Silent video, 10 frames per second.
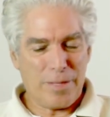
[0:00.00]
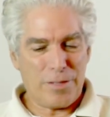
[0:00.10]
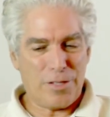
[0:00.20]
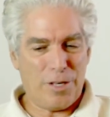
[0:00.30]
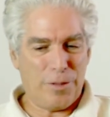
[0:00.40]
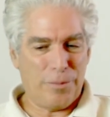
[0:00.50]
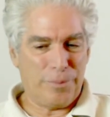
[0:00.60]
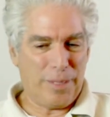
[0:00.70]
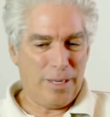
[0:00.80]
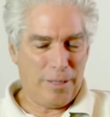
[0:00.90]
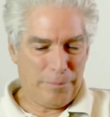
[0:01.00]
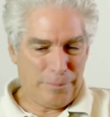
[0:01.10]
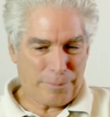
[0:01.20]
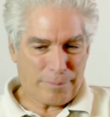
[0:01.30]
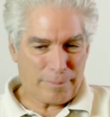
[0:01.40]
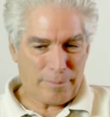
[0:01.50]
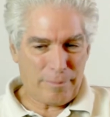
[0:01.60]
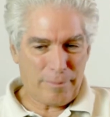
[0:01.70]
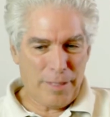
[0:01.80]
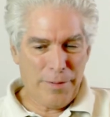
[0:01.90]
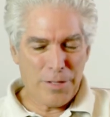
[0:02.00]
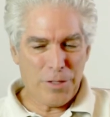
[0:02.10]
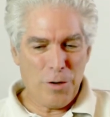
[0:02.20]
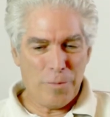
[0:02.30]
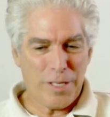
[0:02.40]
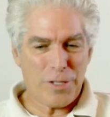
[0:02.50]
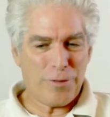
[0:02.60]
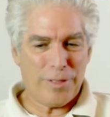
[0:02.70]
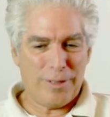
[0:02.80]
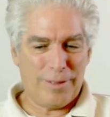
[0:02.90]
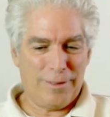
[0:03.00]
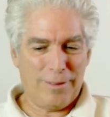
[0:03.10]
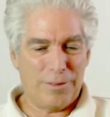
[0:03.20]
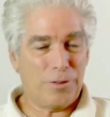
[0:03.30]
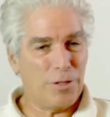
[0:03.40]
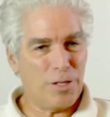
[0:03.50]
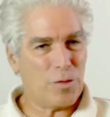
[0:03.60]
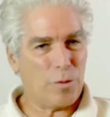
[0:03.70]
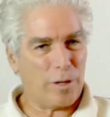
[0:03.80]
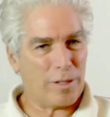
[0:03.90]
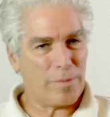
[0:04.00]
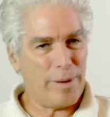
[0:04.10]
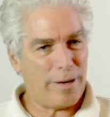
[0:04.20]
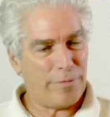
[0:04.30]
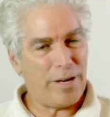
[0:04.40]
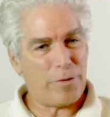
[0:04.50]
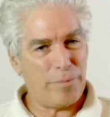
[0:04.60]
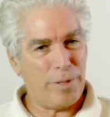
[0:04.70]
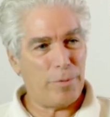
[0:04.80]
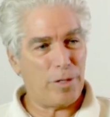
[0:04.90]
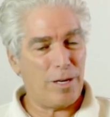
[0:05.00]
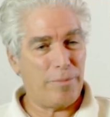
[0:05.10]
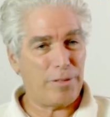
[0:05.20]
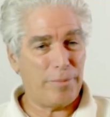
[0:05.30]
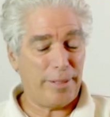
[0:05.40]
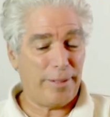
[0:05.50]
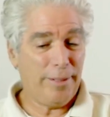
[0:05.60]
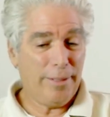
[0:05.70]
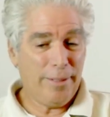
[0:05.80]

So there's no mystery to this work. As a matter of fact, when people come to me,